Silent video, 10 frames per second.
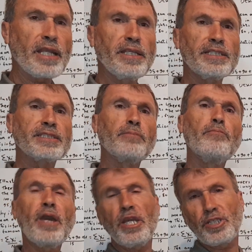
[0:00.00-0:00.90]
the
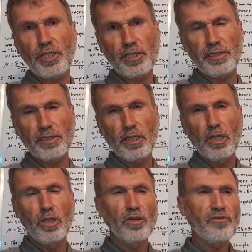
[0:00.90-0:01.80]
summation
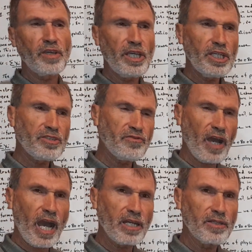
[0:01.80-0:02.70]
of each
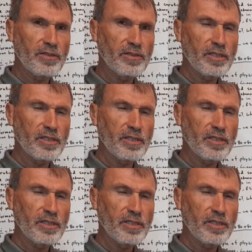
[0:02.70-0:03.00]
value,